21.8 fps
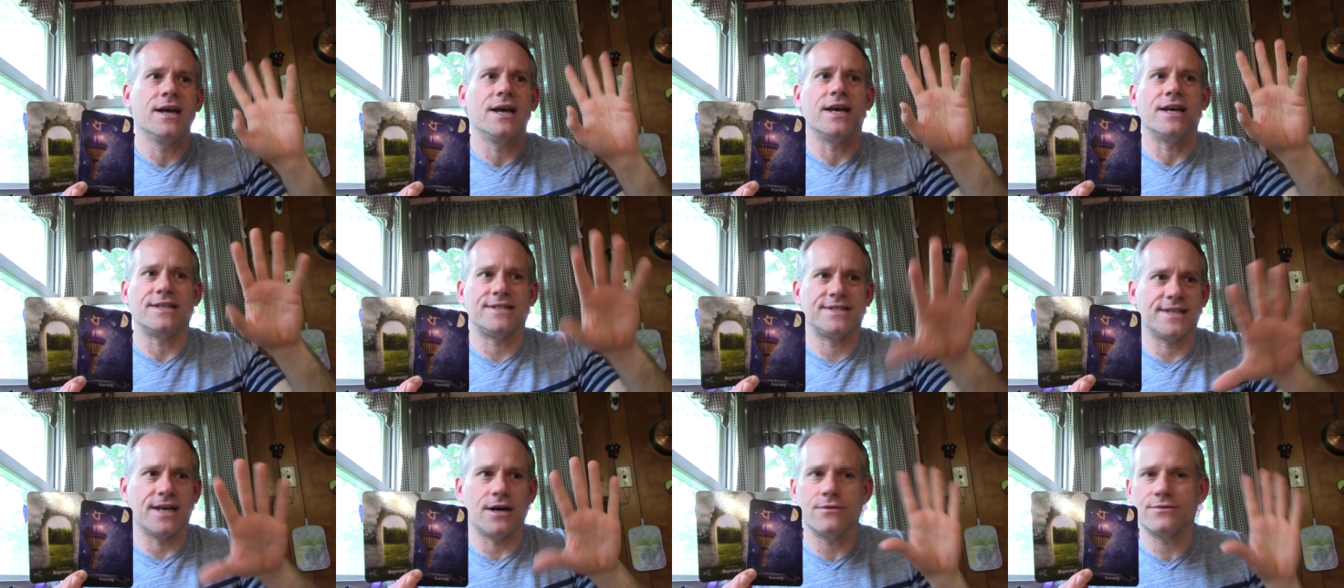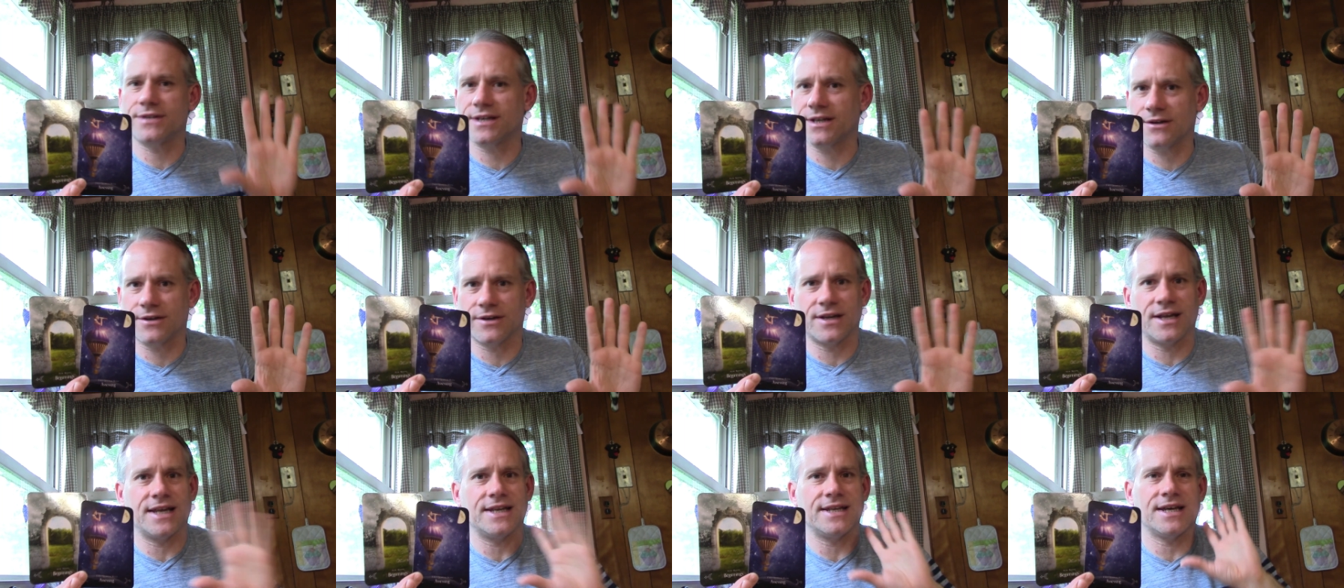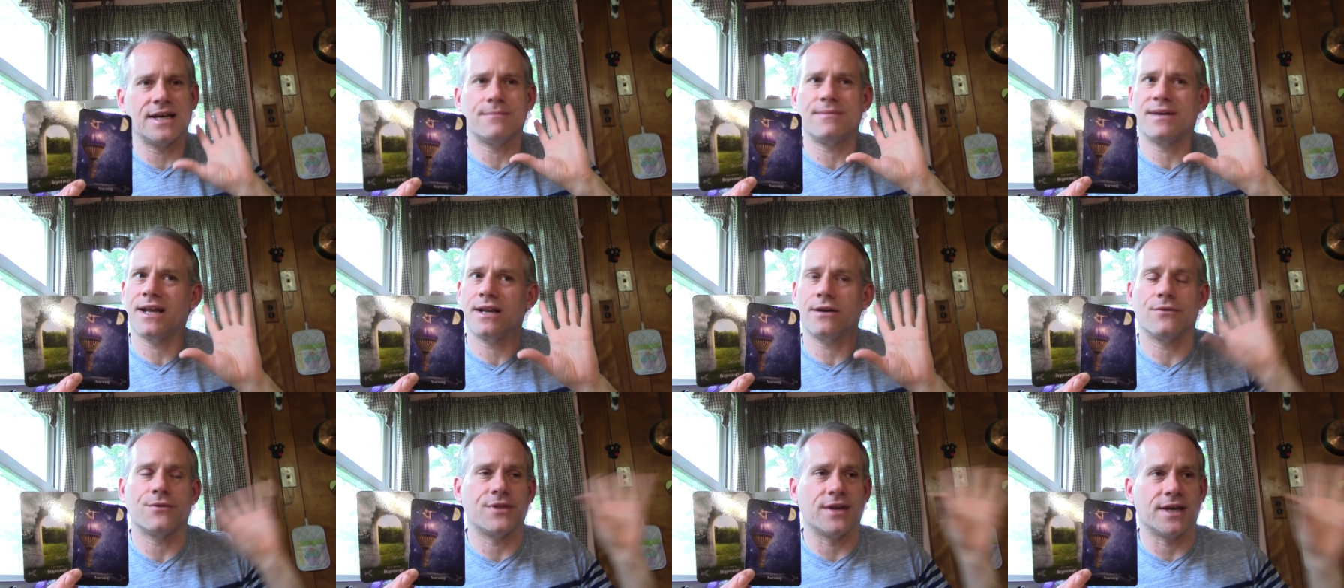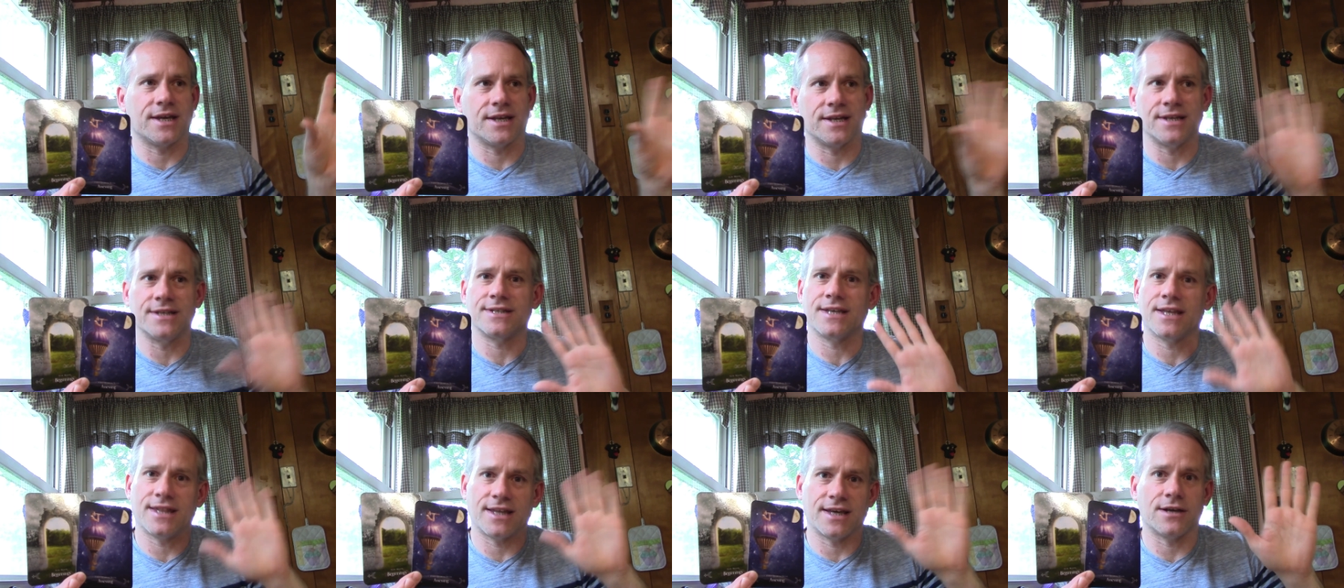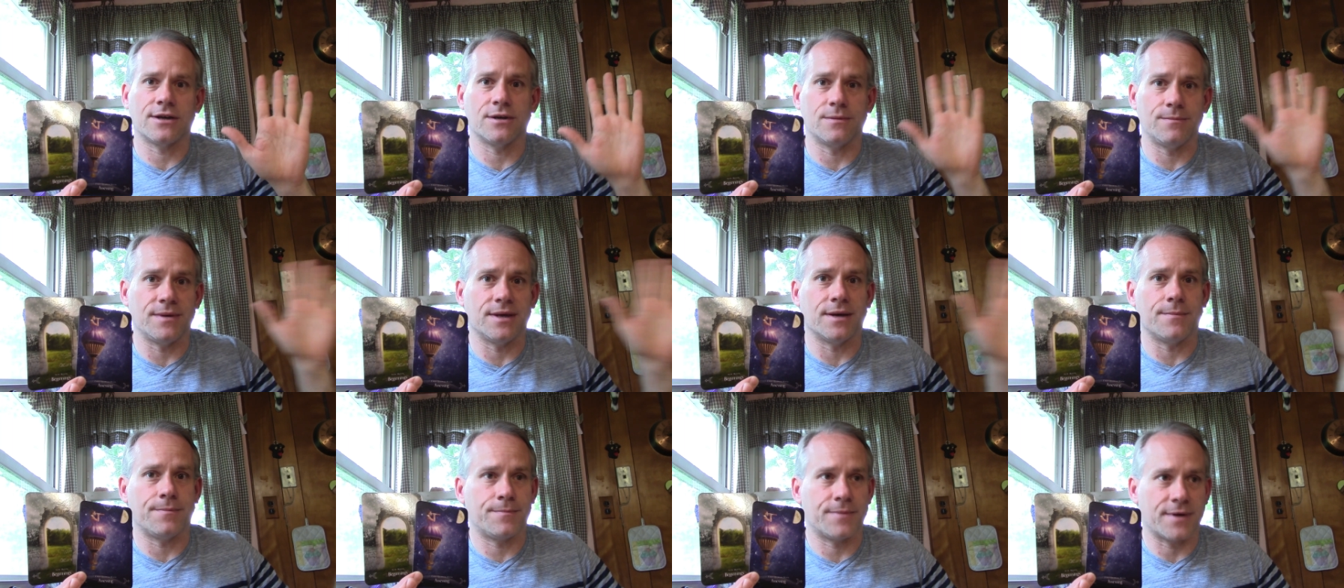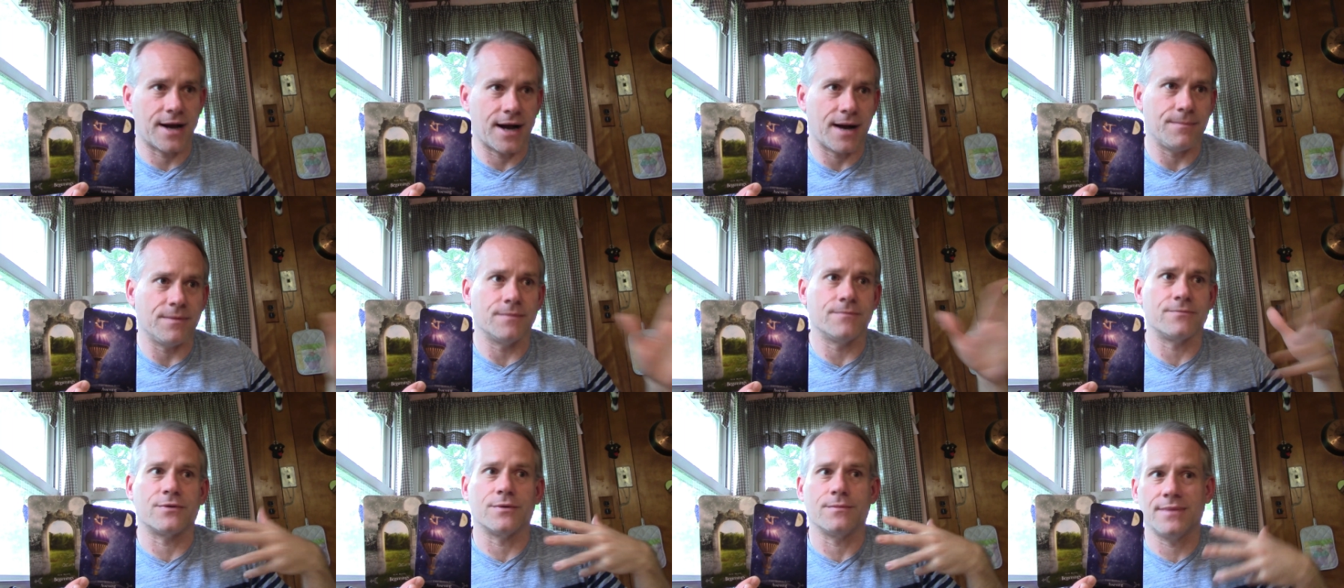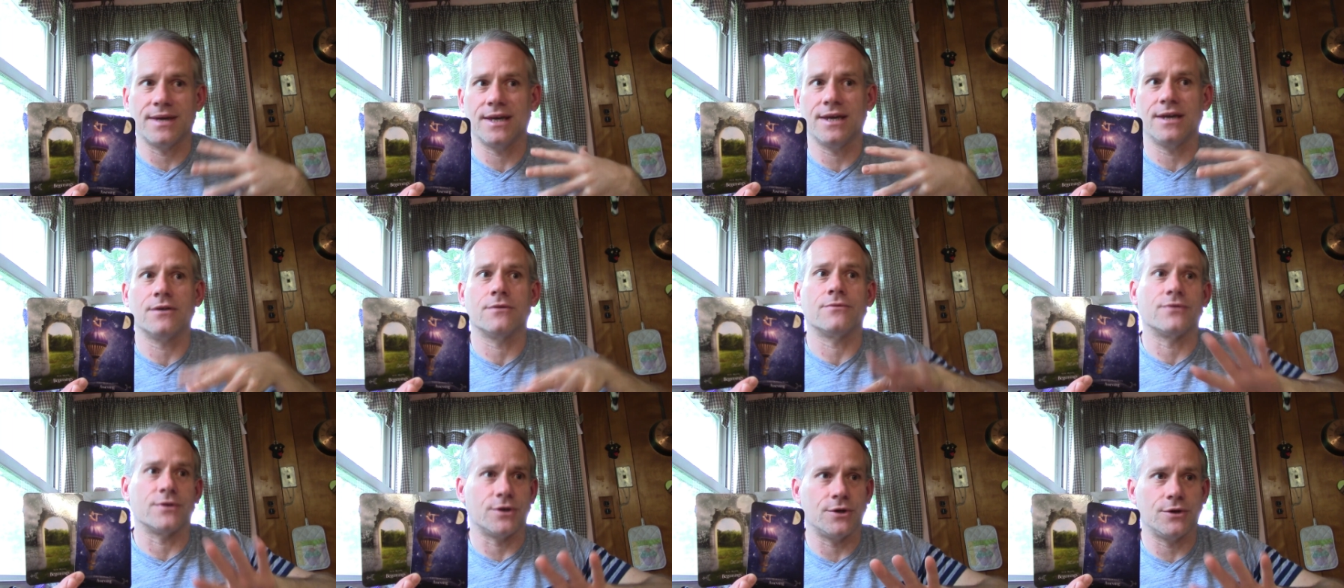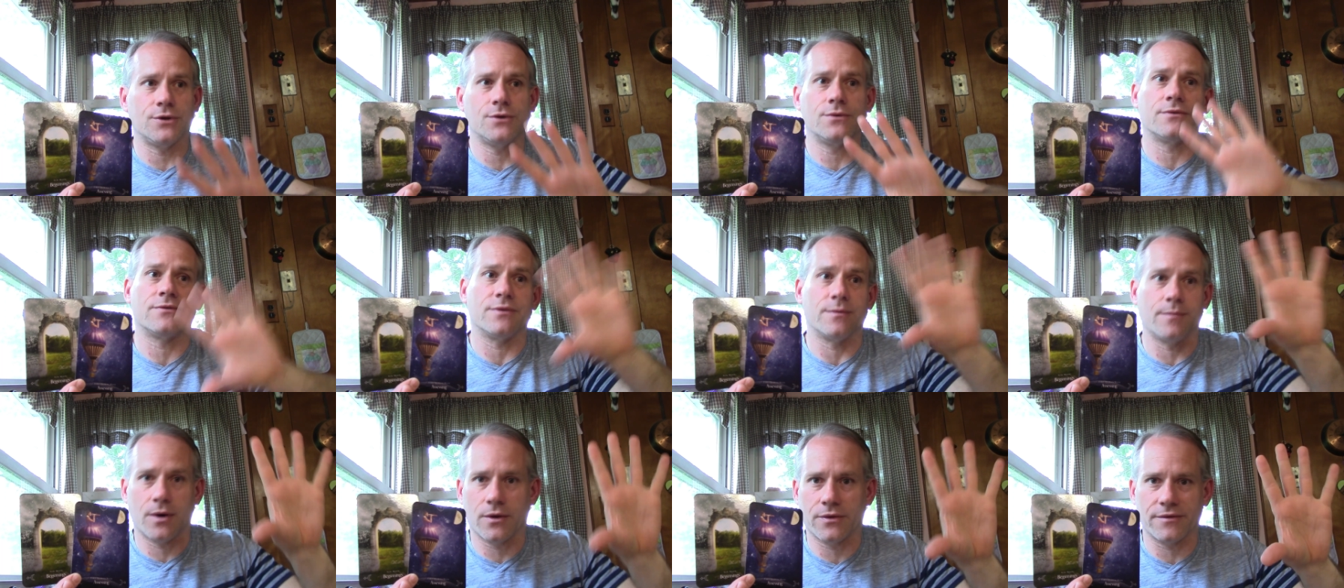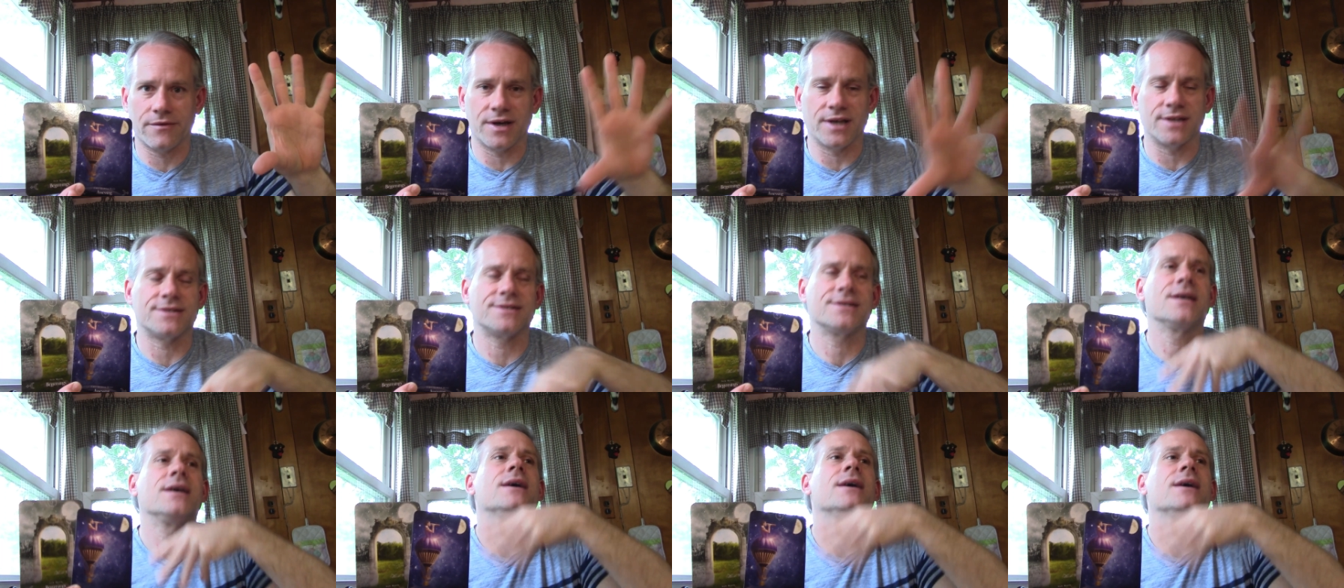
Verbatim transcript: It sounds like a good idea, but I don't think it is. I think it could be a problem for me or for you or for both of us.